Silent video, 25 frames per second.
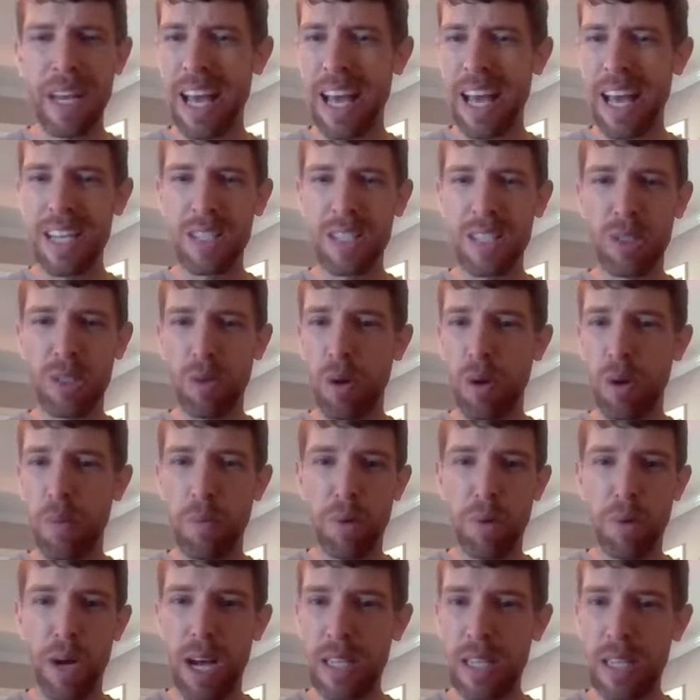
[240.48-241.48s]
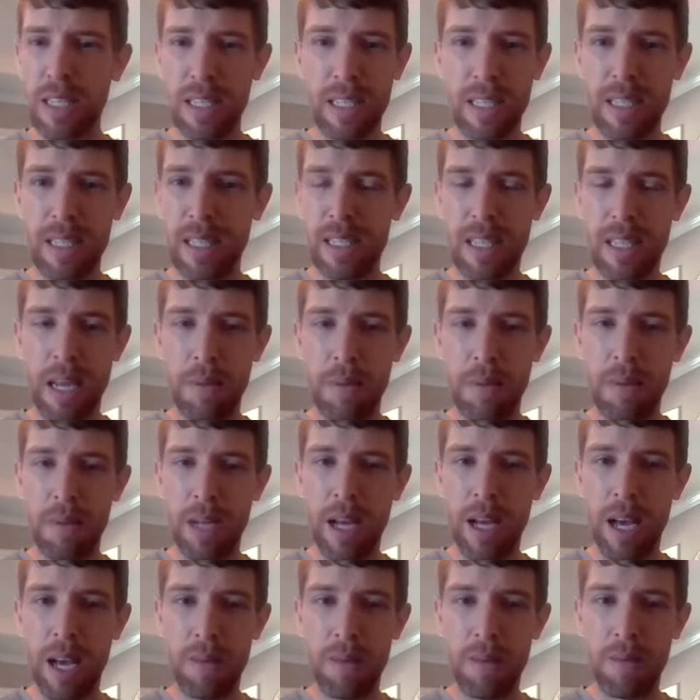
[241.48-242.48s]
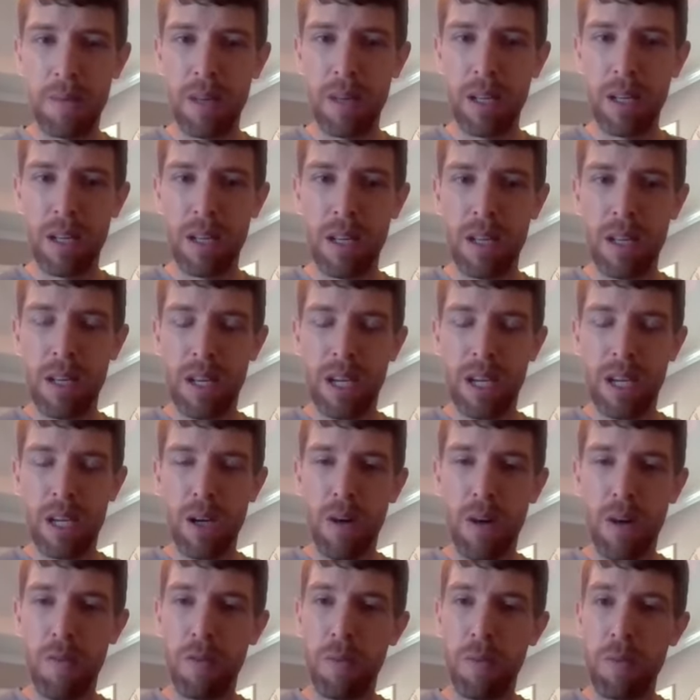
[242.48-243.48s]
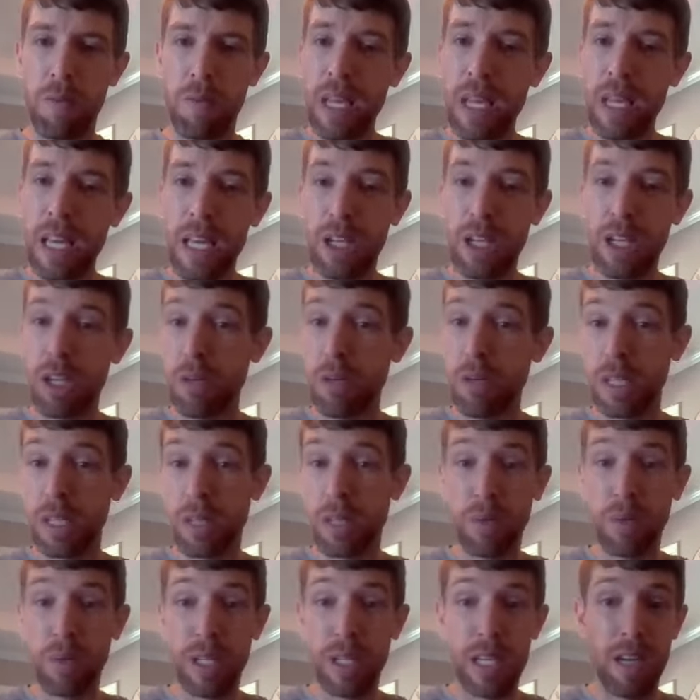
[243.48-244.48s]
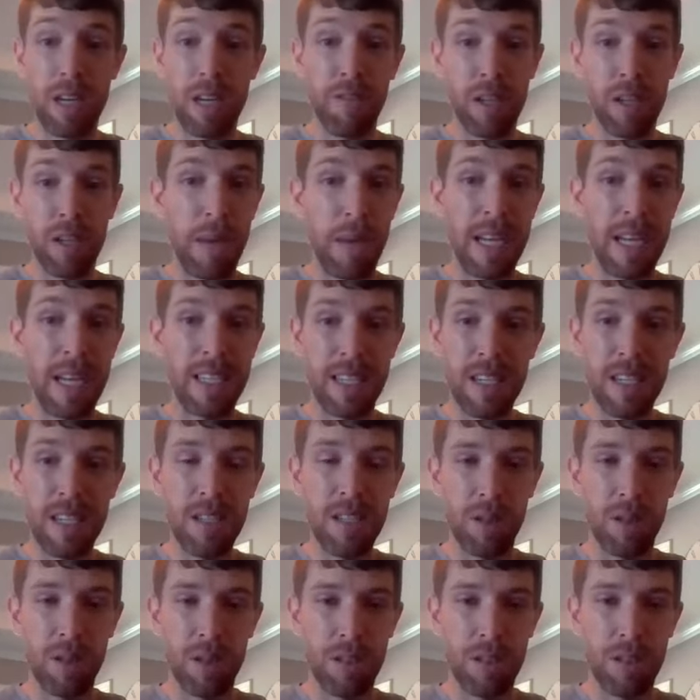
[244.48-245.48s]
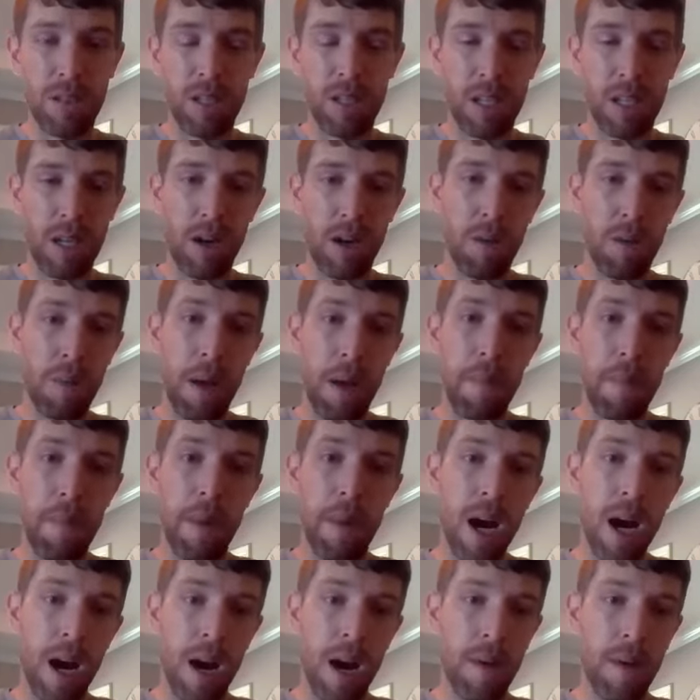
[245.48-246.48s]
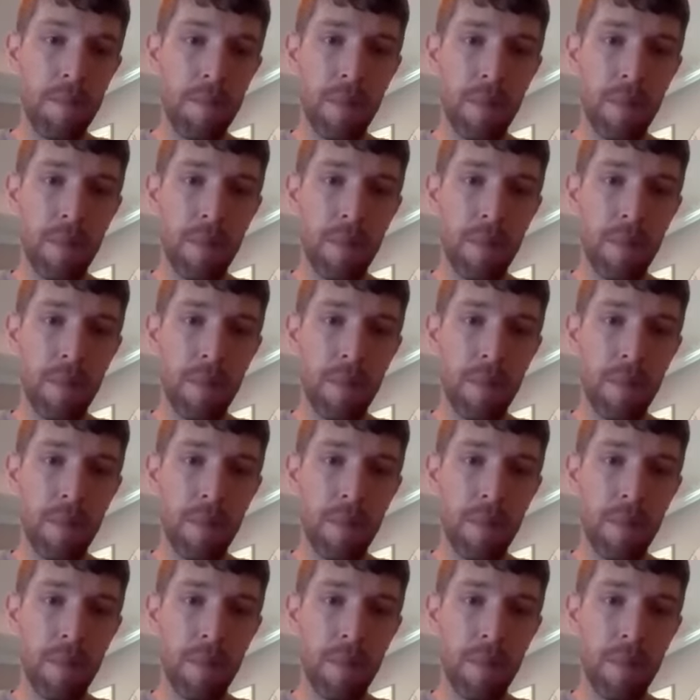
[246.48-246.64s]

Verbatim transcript: has their own process at the same time you know, for me, it could have been completely different than my sisters, you know, and my mom.